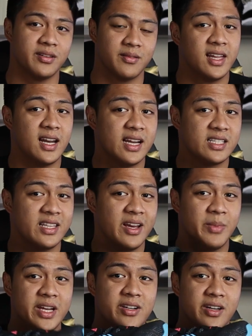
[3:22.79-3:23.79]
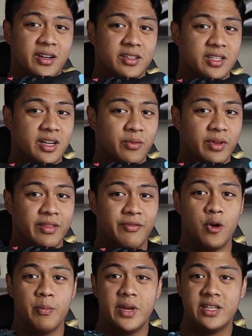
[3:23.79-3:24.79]
Then lastly, a major concern with
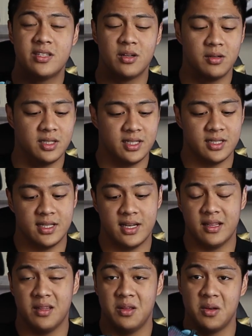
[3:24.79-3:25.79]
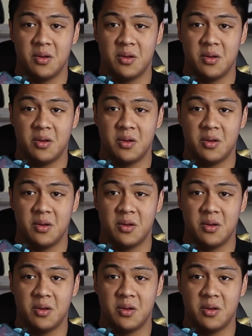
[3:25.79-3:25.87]
foam midsoles is that,